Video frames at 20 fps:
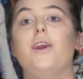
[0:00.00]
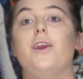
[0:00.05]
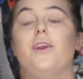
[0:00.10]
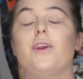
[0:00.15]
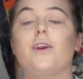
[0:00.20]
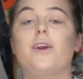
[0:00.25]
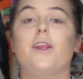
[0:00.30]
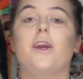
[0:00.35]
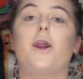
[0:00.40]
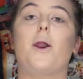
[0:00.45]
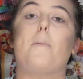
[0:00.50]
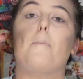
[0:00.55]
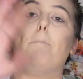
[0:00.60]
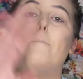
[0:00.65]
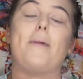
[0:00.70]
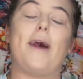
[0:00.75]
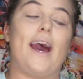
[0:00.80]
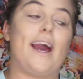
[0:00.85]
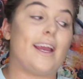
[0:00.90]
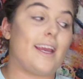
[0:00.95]
You're going to go
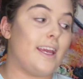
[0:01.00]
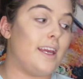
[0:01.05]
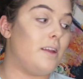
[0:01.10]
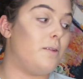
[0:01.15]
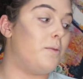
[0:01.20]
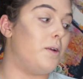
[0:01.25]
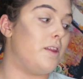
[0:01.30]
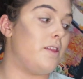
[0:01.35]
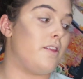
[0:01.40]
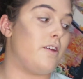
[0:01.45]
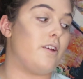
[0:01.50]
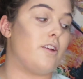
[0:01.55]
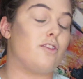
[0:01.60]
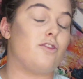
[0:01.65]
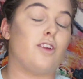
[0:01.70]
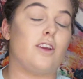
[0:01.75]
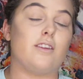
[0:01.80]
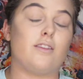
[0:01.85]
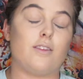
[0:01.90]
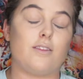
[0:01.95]
back in with your
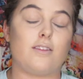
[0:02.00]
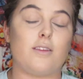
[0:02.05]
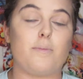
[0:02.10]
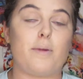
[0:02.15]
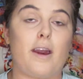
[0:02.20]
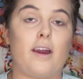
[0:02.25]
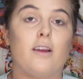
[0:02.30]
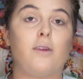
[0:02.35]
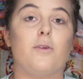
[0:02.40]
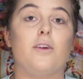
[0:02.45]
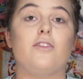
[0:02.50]
translucent powder,